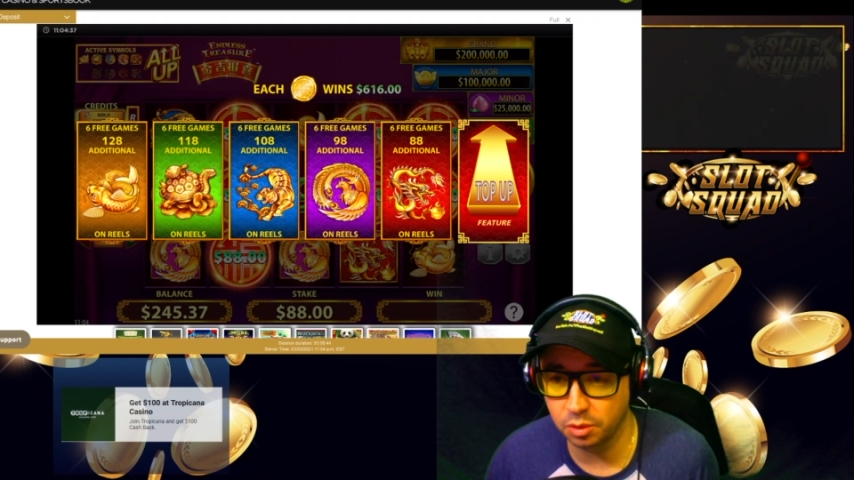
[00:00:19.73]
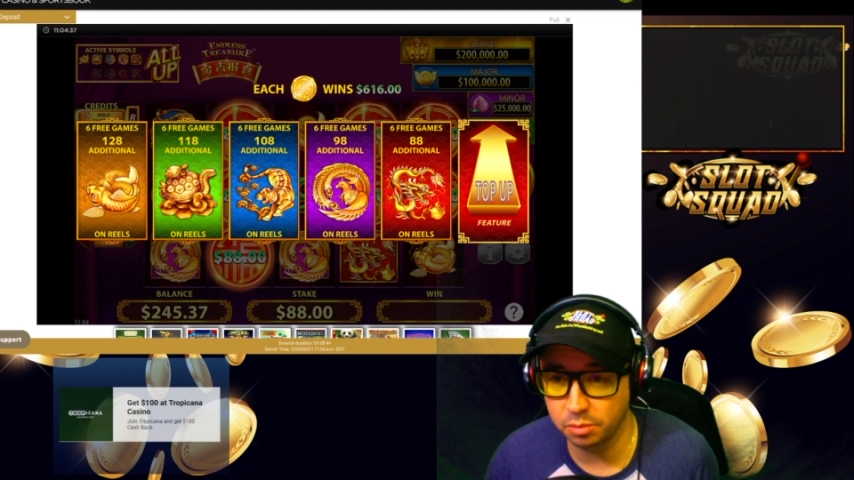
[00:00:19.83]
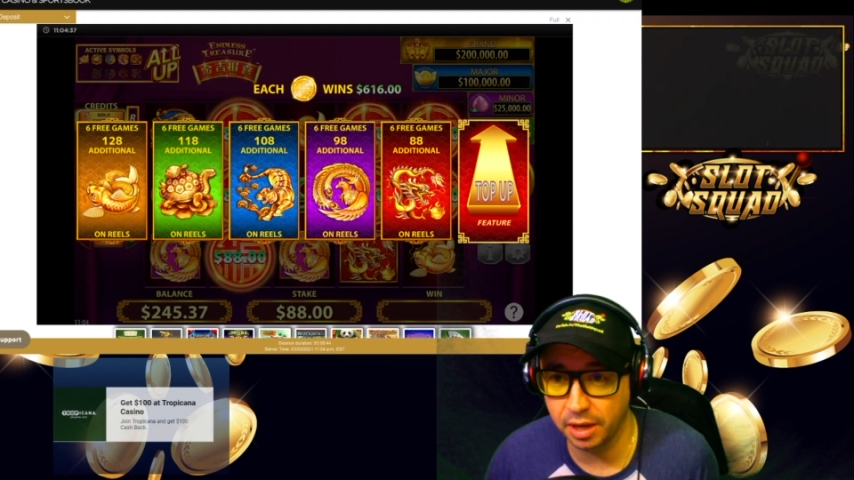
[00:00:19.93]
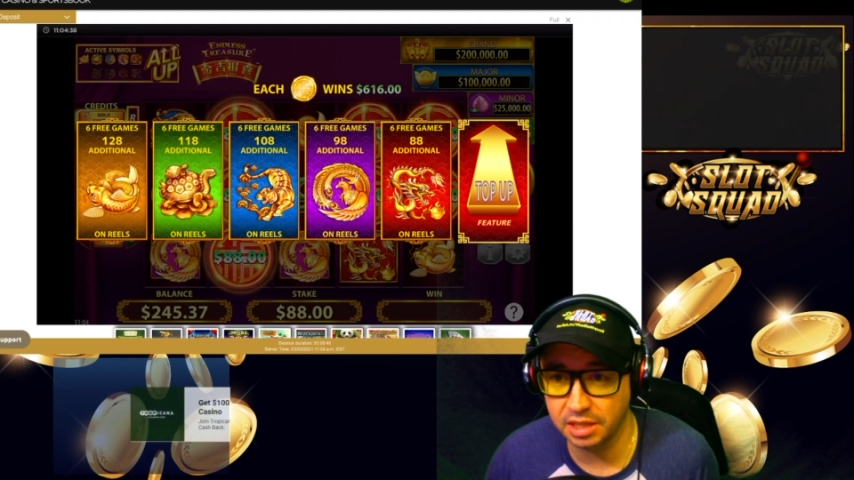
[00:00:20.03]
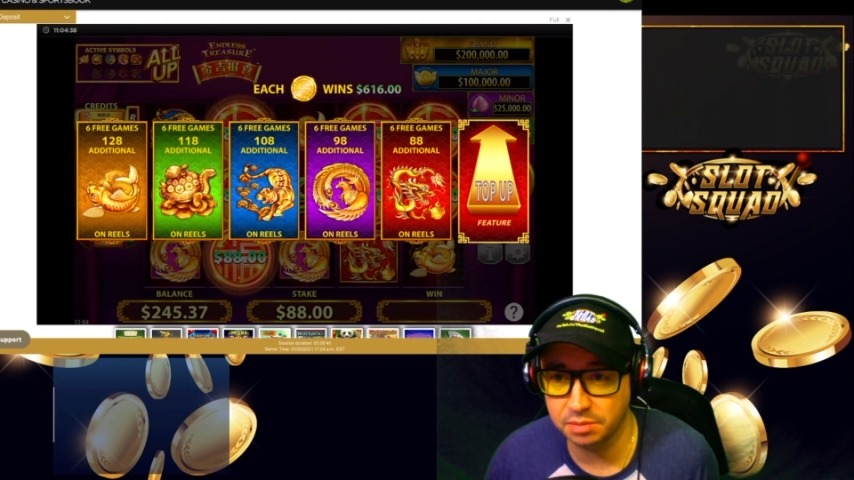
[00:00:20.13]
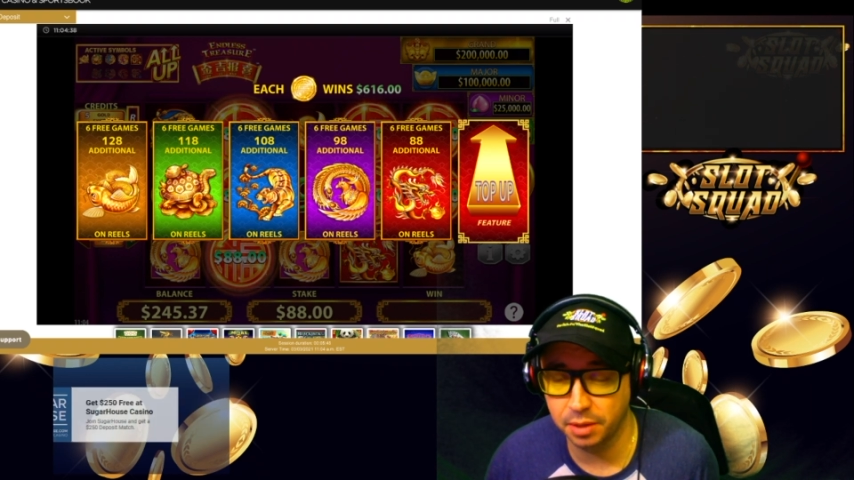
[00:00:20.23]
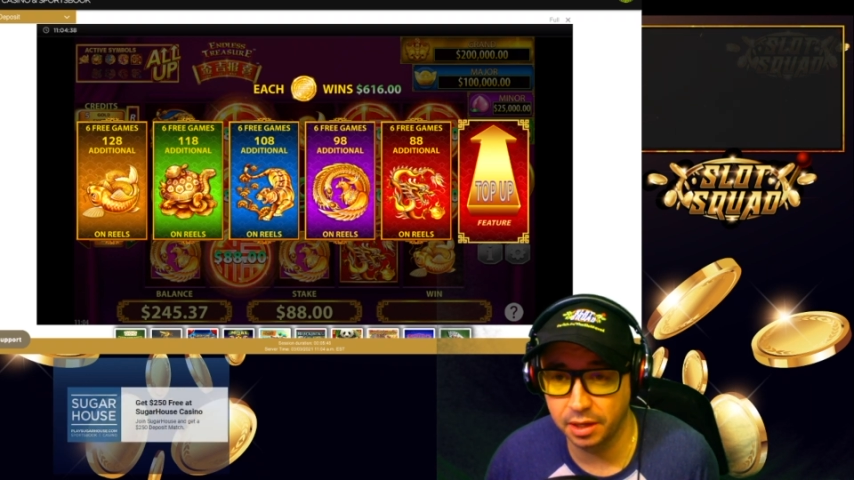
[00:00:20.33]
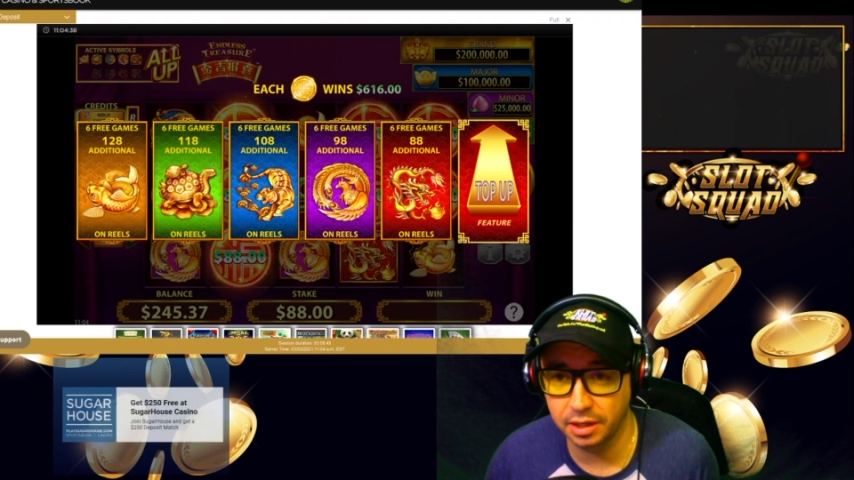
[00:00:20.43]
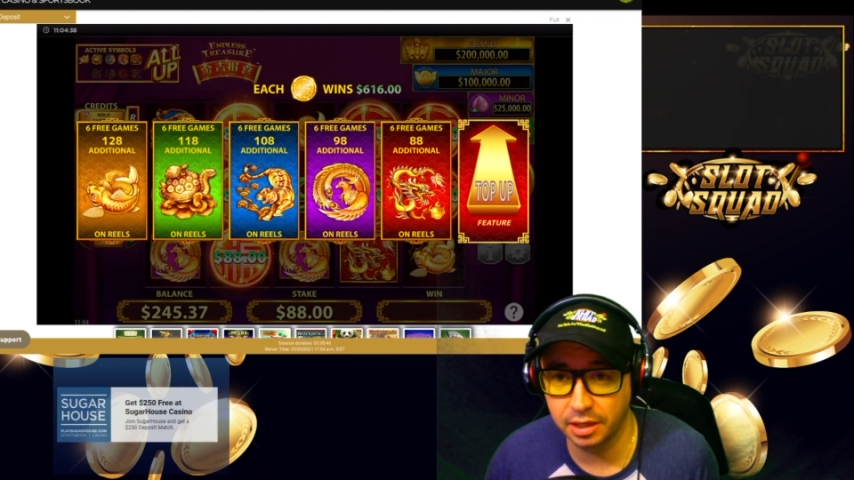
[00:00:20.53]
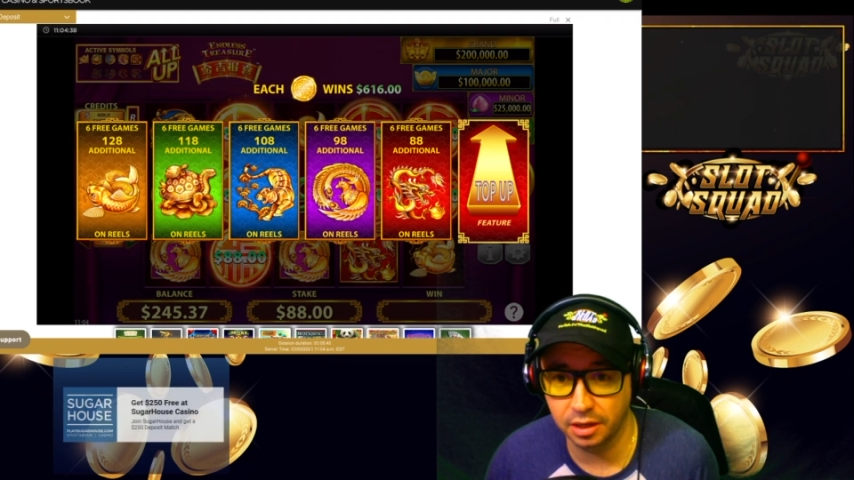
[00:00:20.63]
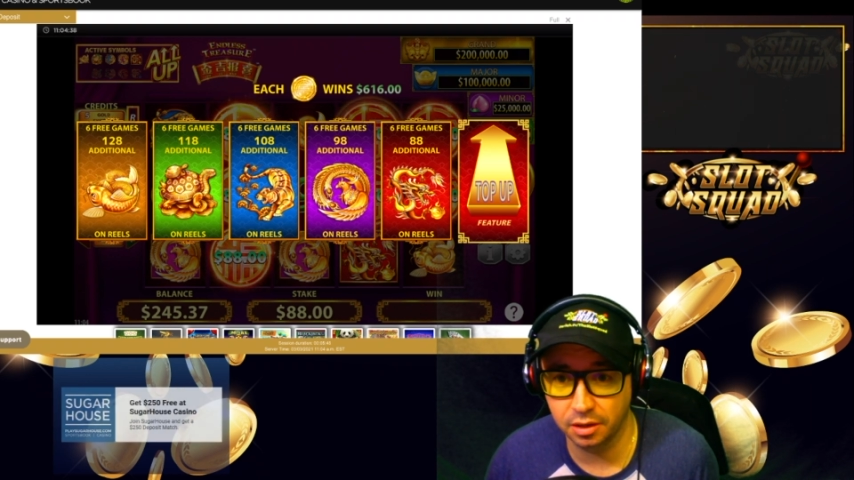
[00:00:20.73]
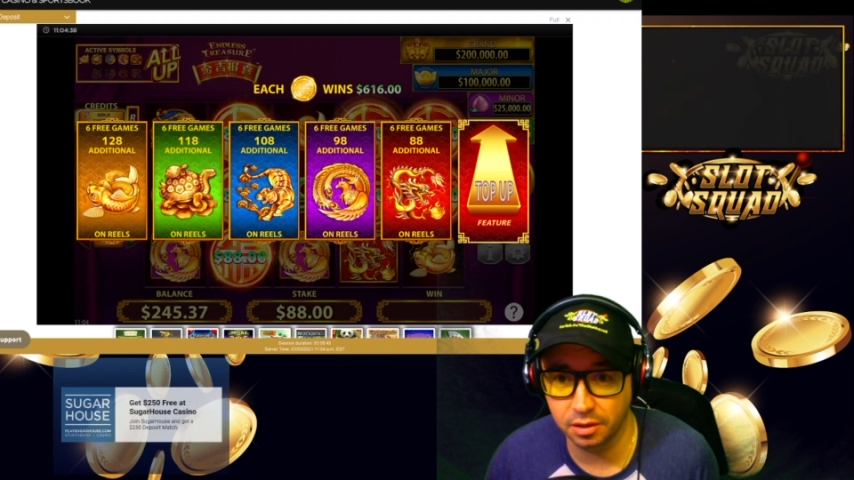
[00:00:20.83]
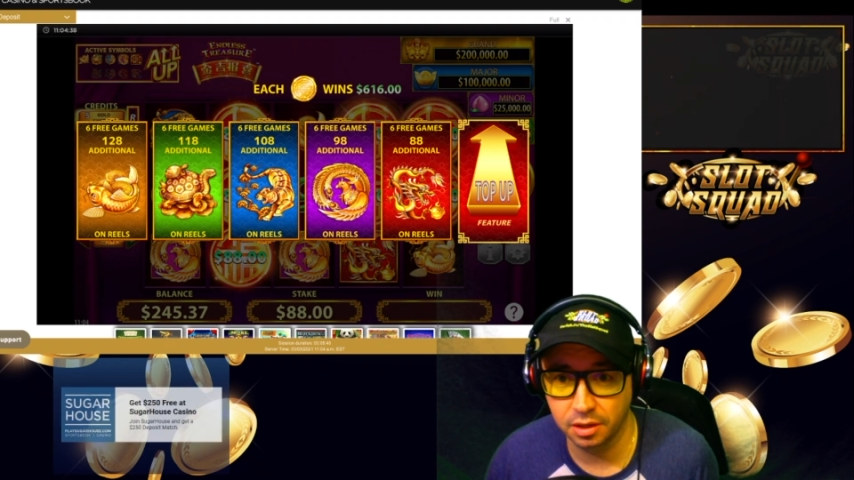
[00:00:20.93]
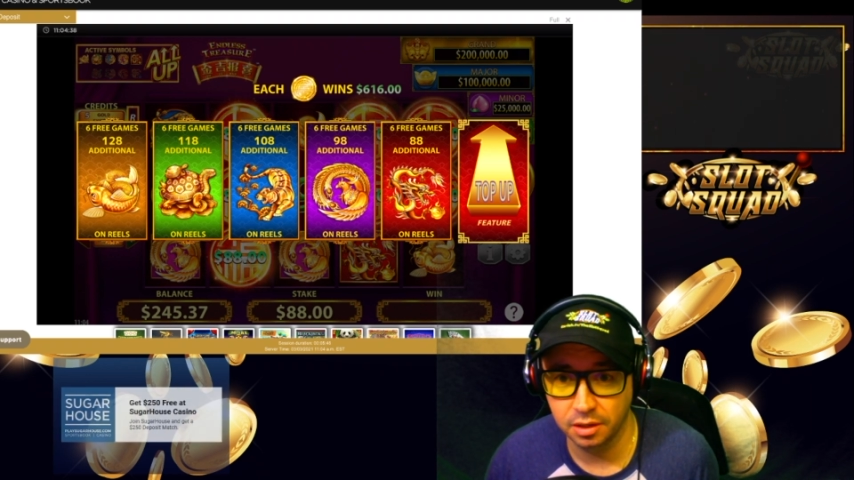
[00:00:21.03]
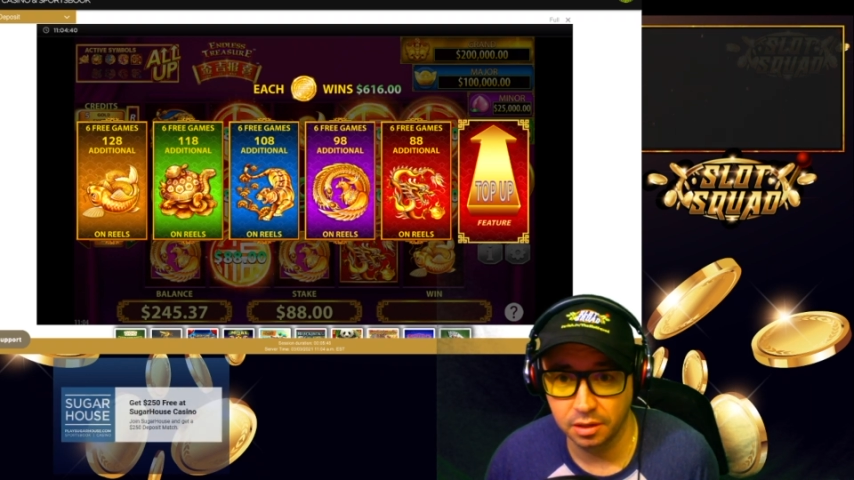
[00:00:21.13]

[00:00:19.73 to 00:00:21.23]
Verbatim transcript: We max betted here.